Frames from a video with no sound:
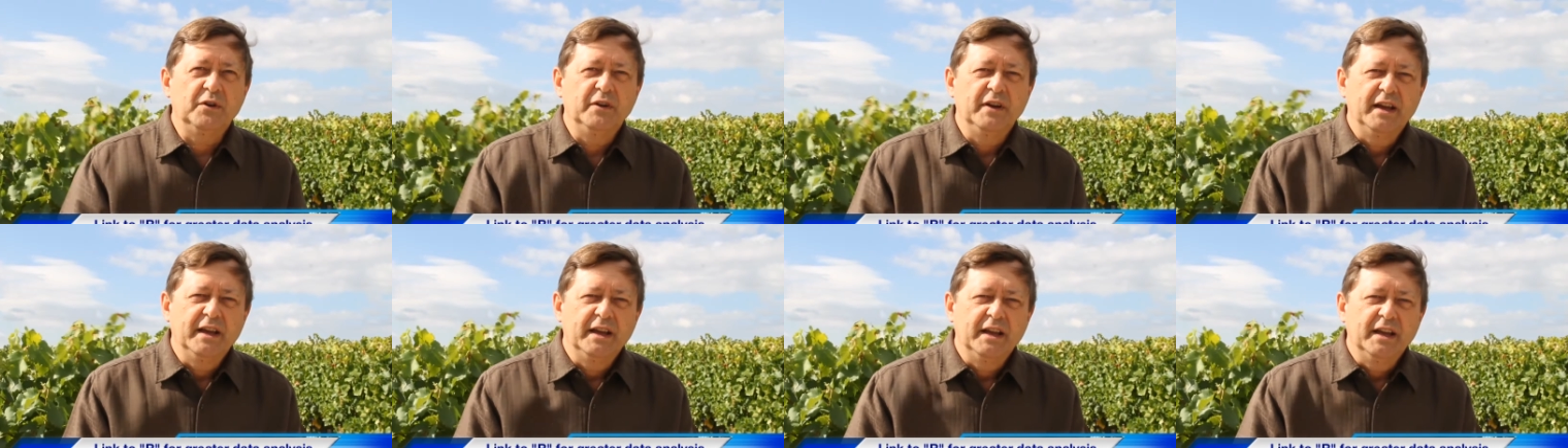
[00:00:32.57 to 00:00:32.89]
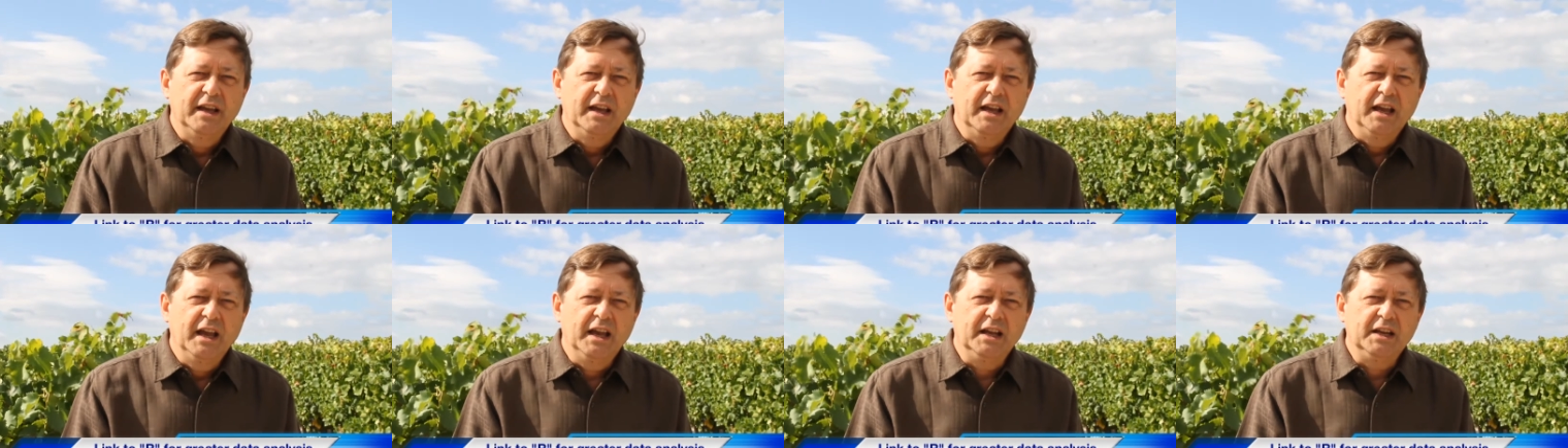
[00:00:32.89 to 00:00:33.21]

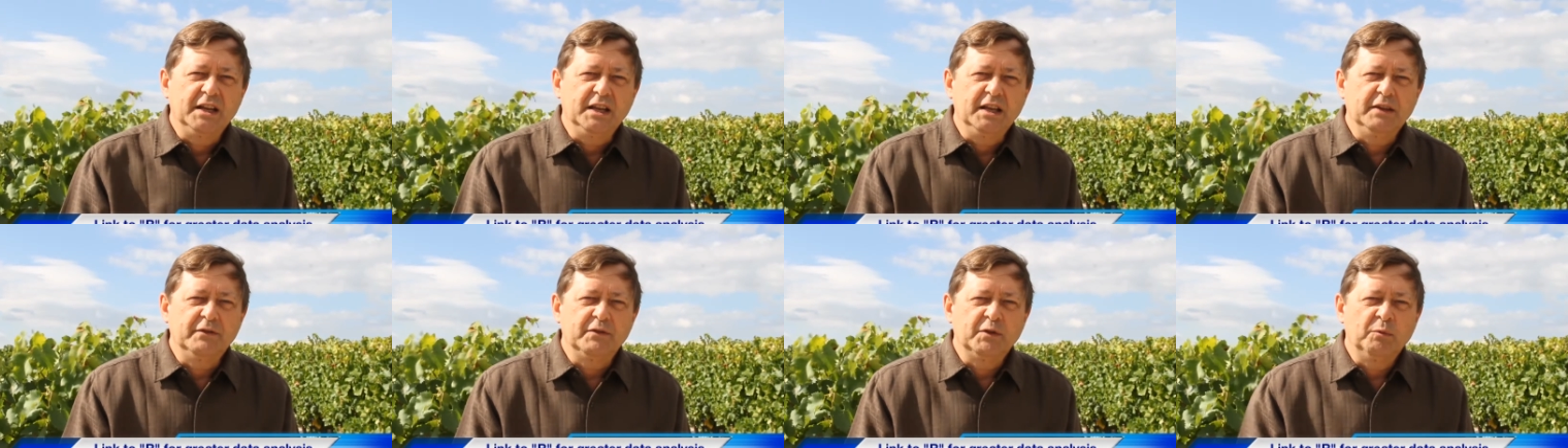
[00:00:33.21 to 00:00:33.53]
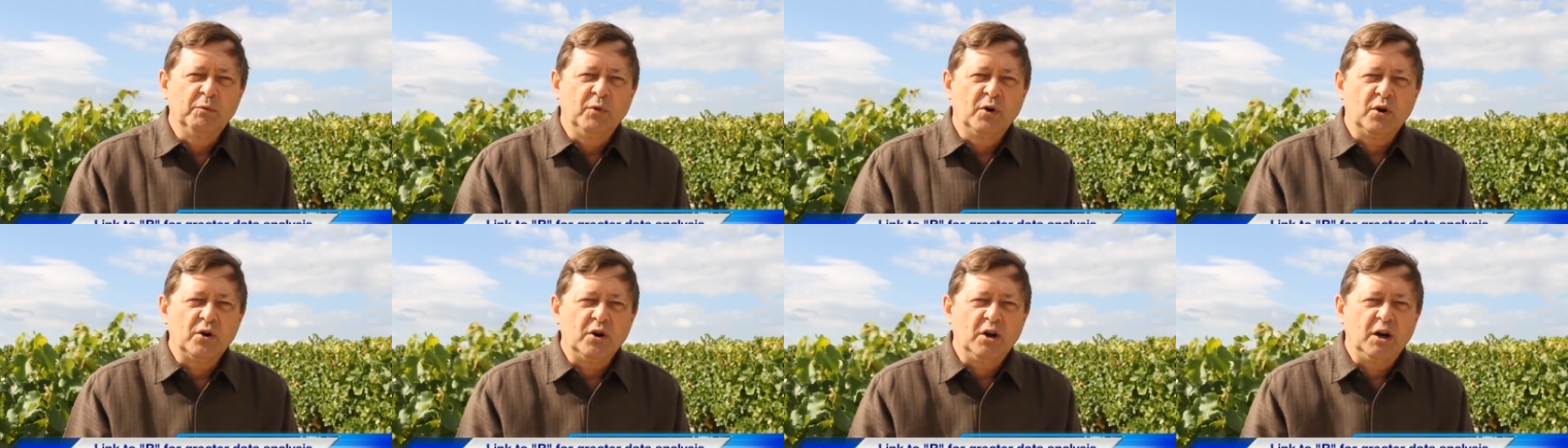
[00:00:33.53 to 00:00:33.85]
and even
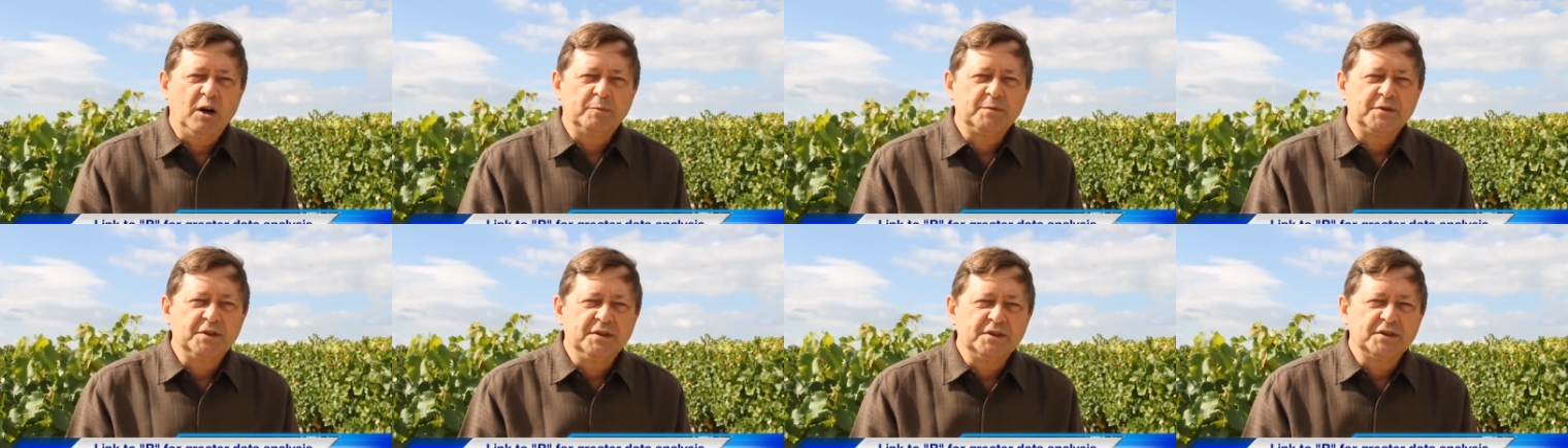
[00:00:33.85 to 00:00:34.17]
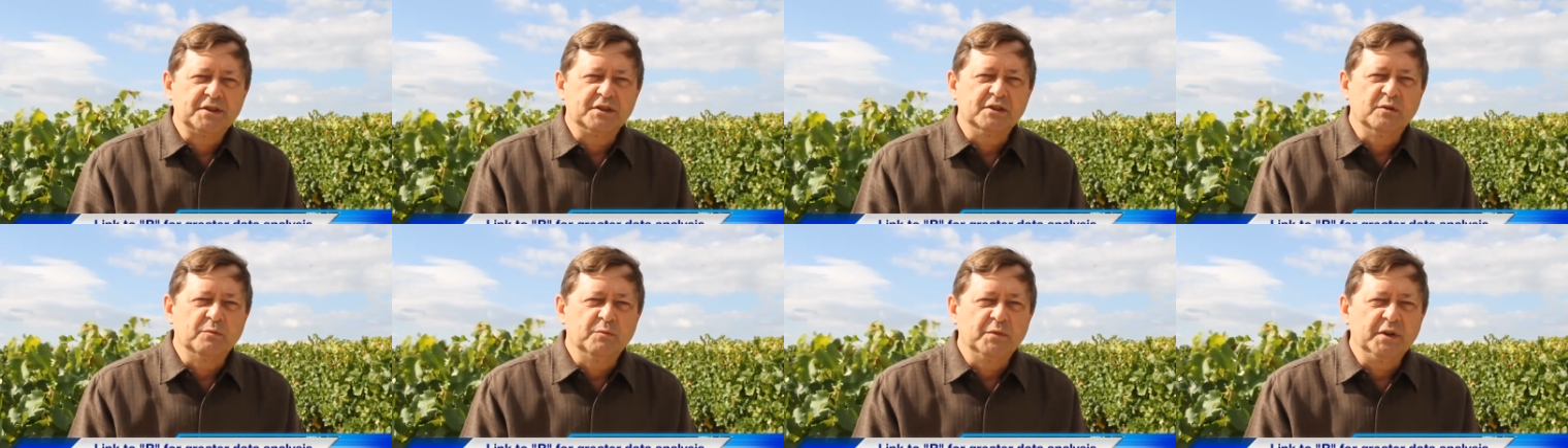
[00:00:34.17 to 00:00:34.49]
more
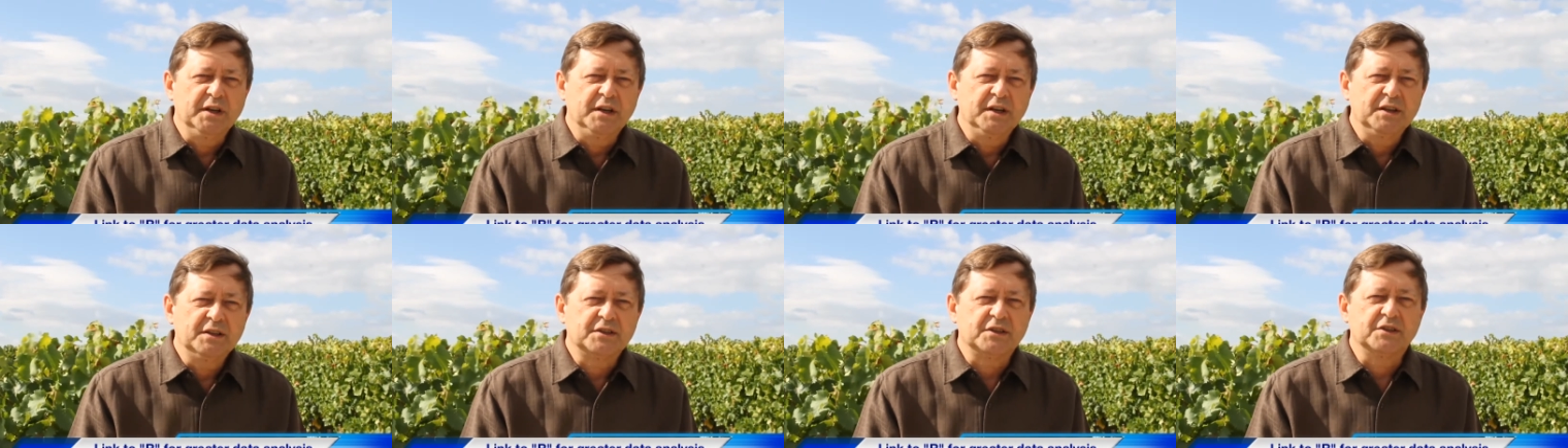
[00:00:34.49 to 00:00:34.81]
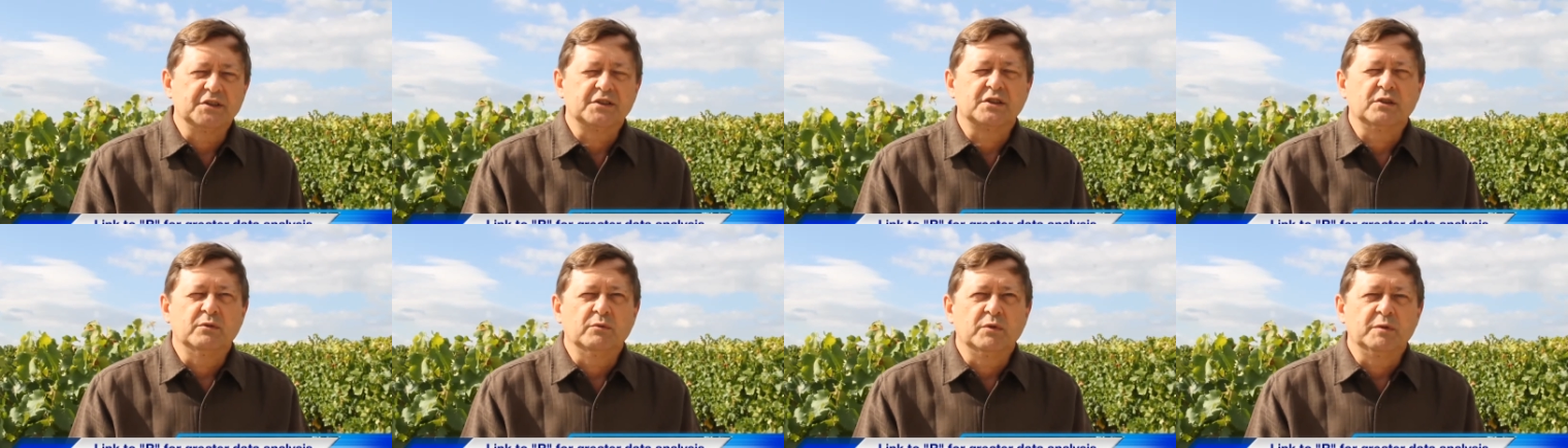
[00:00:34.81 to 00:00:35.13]
options in the breeding
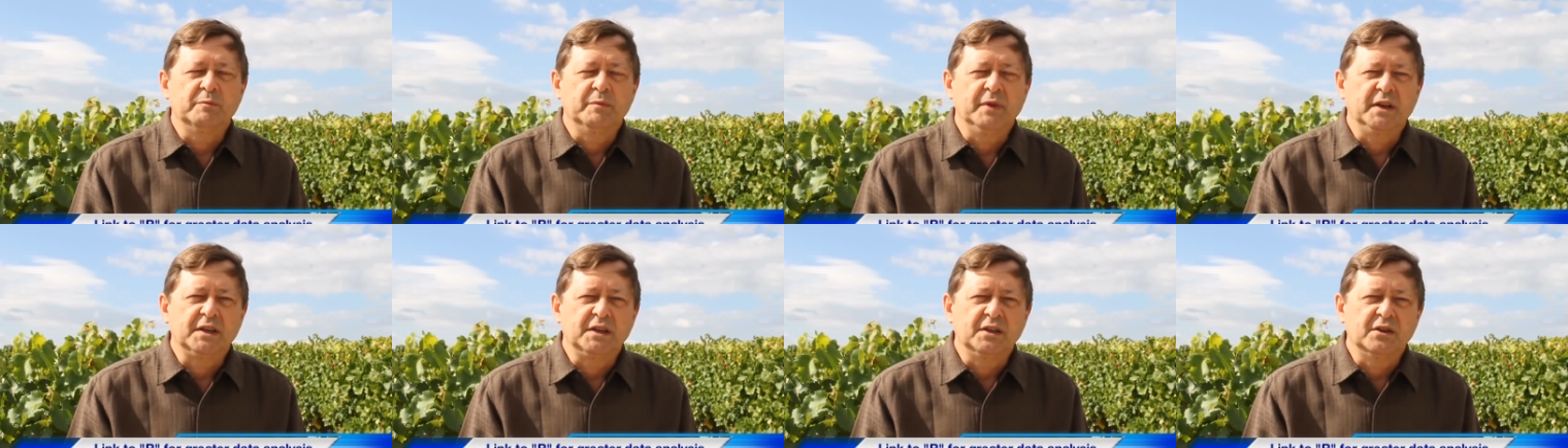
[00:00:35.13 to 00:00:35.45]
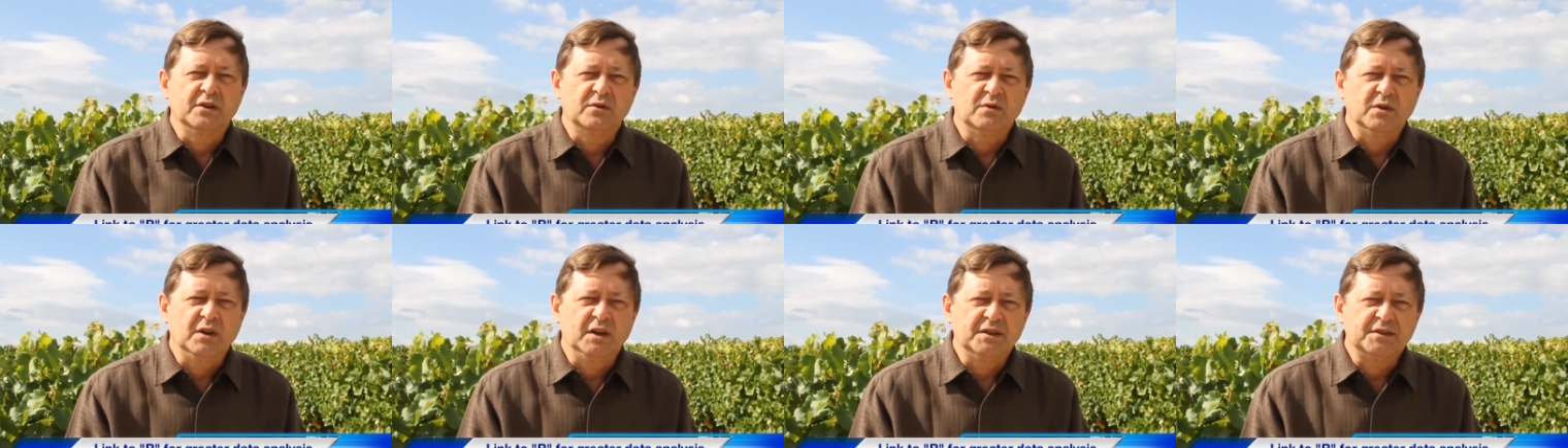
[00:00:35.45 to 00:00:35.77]
system when
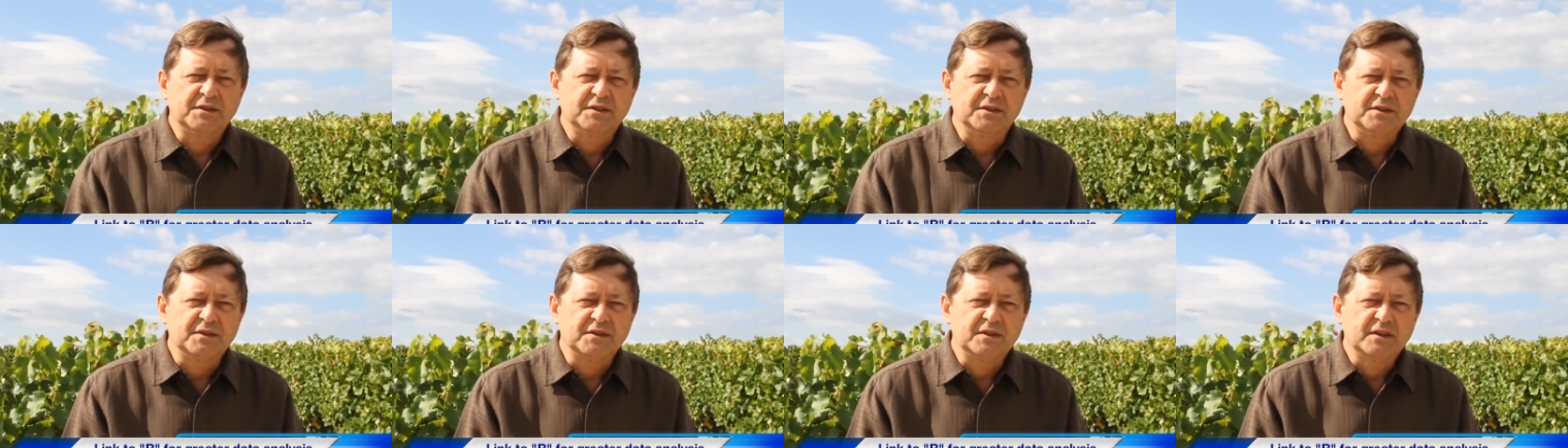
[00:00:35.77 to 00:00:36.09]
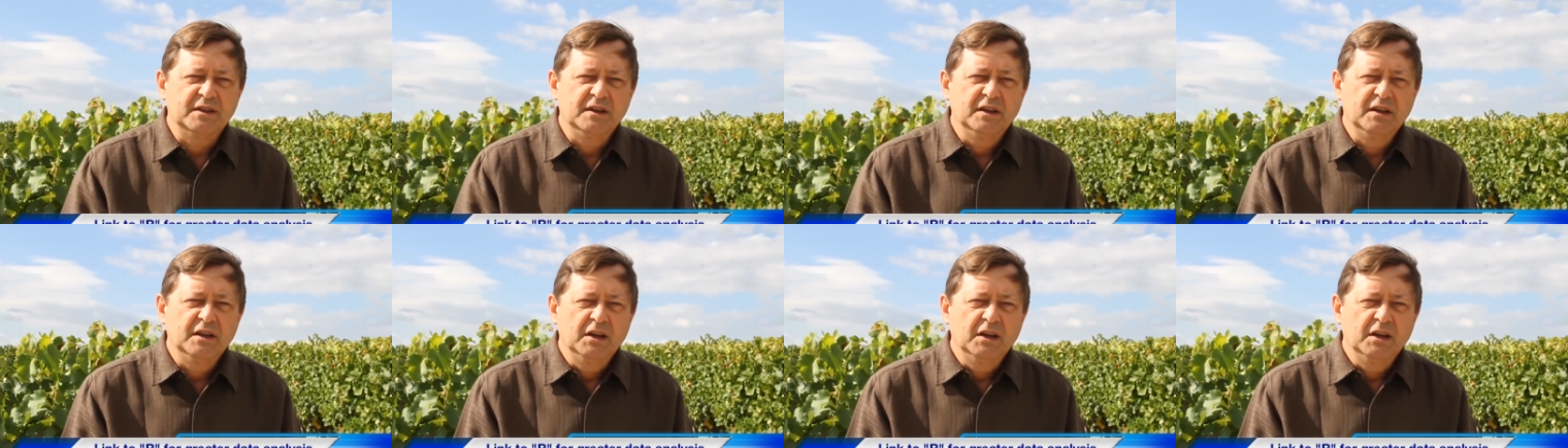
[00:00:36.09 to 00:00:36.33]
making crosses